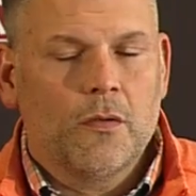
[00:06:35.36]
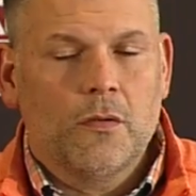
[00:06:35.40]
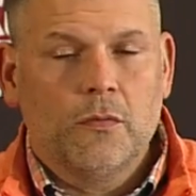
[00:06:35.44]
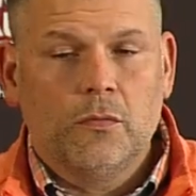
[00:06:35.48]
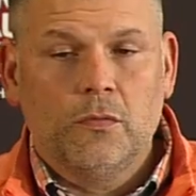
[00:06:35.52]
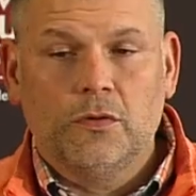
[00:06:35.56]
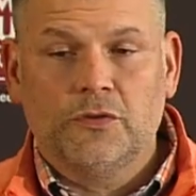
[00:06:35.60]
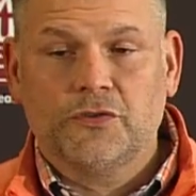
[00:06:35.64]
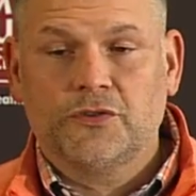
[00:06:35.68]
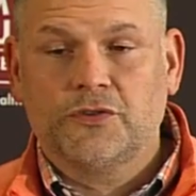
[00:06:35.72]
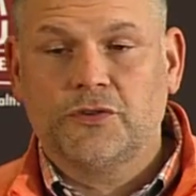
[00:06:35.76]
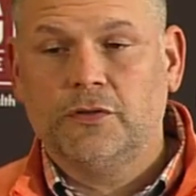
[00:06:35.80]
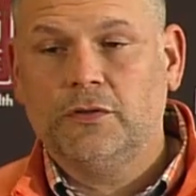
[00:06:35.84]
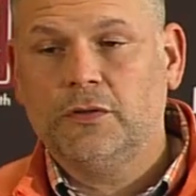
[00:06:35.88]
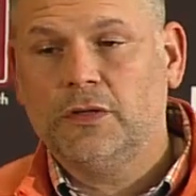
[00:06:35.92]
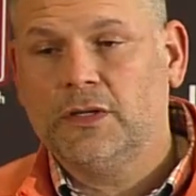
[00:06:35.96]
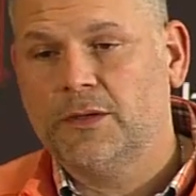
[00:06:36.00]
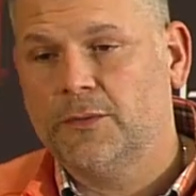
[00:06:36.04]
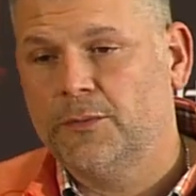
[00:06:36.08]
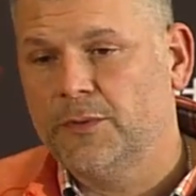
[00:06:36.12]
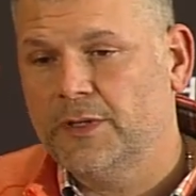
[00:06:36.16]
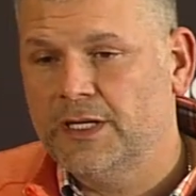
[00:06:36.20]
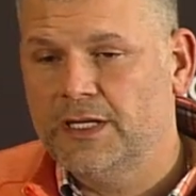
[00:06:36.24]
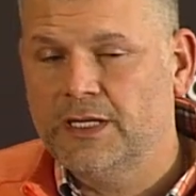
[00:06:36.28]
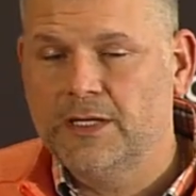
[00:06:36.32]
Well, certainly
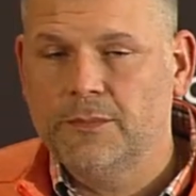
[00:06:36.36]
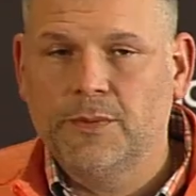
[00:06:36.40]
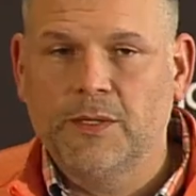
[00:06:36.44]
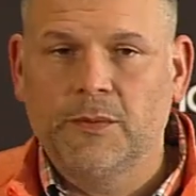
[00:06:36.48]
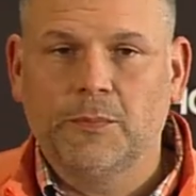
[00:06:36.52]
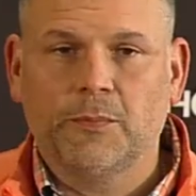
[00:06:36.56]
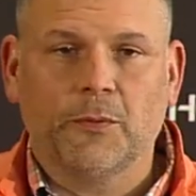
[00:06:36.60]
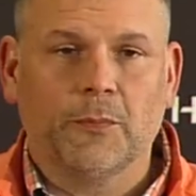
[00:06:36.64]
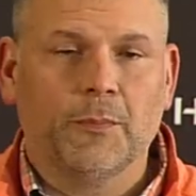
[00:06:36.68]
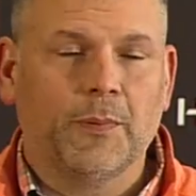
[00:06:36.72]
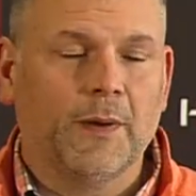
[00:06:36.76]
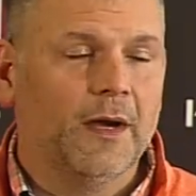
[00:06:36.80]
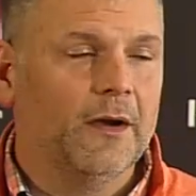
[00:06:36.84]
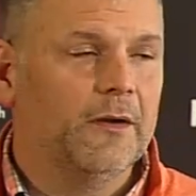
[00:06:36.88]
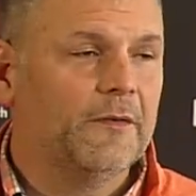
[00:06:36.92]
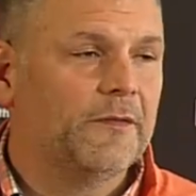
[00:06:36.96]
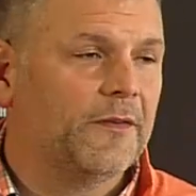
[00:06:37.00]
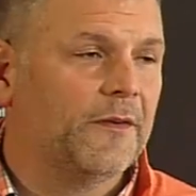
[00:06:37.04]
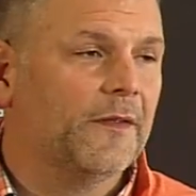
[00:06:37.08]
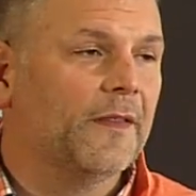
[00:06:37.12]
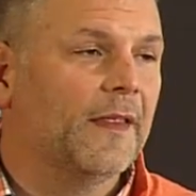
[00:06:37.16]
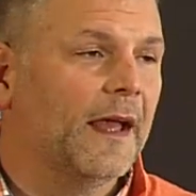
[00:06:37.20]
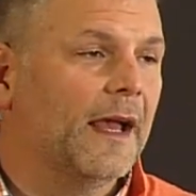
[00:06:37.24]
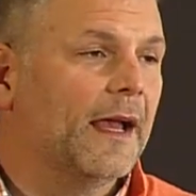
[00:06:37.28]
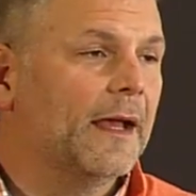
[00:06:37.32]
we need to be prepared
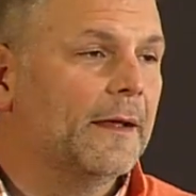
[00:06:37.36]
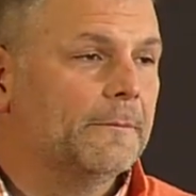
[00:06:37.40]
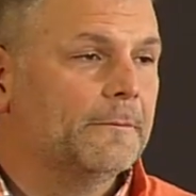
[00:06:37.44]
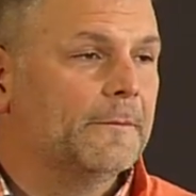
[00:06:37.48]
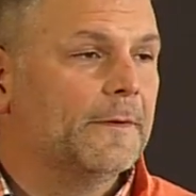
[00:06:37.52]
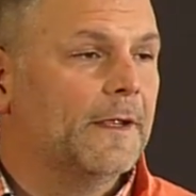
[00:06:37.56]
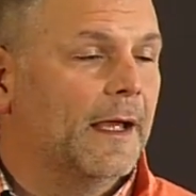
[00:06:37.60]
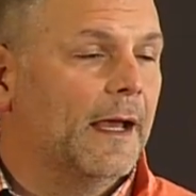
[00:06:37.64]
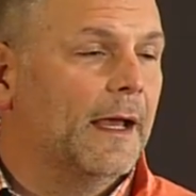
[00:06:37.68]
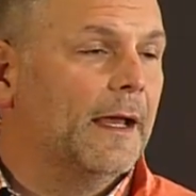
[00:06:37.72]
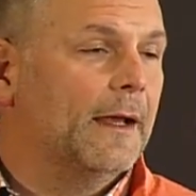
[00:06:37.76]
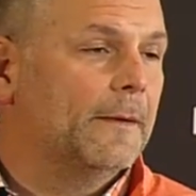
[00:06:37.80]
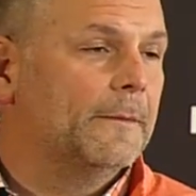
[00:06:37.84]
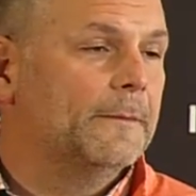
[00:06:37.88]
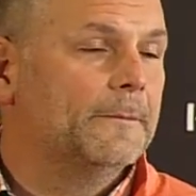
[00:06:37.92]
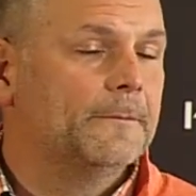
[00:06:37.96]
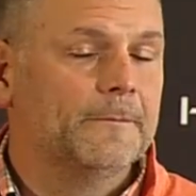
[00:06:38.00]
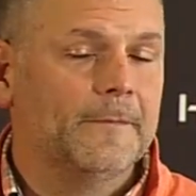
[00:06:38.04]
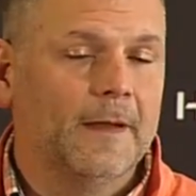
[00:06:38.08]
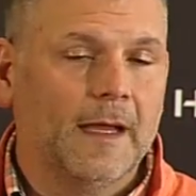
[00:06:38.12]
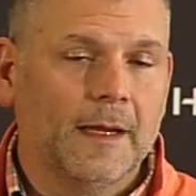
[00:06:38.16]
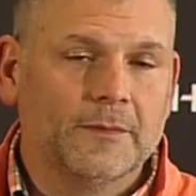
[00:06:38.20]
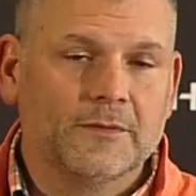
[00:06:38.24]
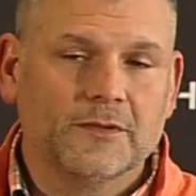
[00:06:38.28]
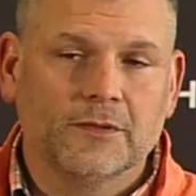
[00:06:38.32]
for that. Yeah,
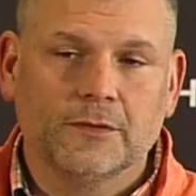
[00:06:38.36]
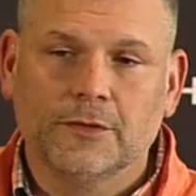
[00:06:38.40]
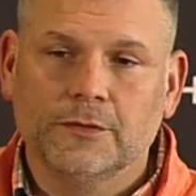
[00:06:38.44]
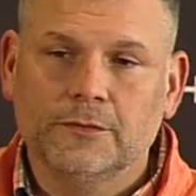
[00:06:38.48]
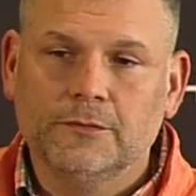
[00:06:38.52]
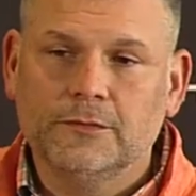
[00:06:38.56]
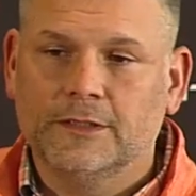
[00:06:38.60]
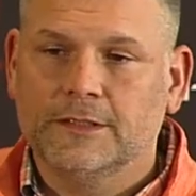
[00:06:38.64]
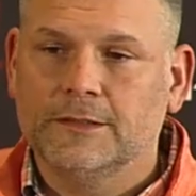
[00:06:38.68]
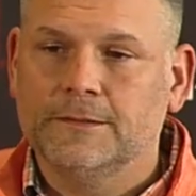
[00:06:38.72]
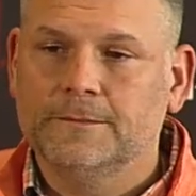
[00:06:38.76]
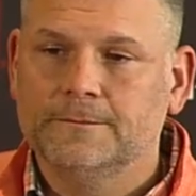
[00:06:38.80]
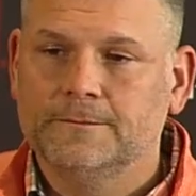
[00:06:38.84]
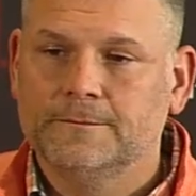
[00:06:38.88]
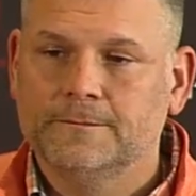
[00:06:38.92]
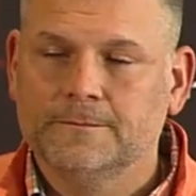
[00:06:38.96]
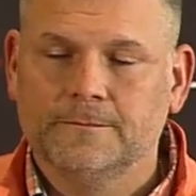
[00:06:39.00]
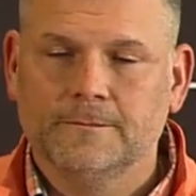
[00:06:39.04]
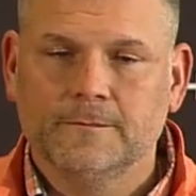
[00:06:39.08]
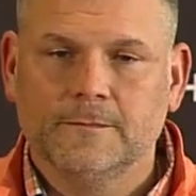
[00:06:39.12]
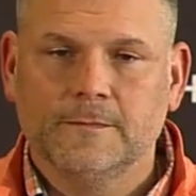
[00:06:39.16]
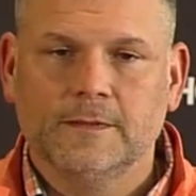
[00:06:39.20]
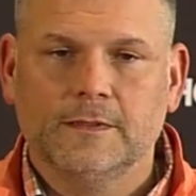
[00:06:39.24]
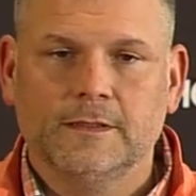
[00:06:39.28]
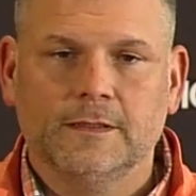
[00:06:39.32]
absolutely.
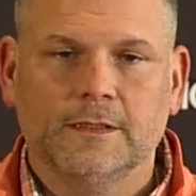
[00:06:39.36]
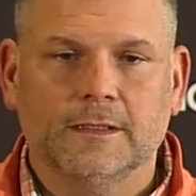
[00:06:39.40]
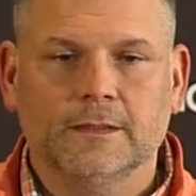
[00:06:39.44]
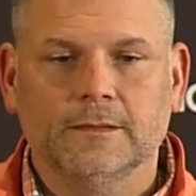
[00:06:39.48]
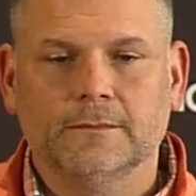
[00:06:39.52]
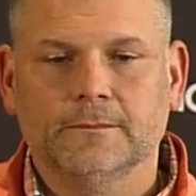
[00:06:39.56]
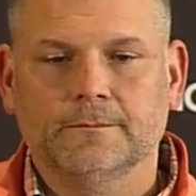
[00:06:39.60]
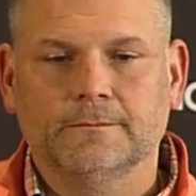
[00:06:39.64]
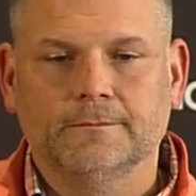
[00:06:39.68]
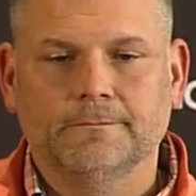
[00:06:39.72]
Yeah.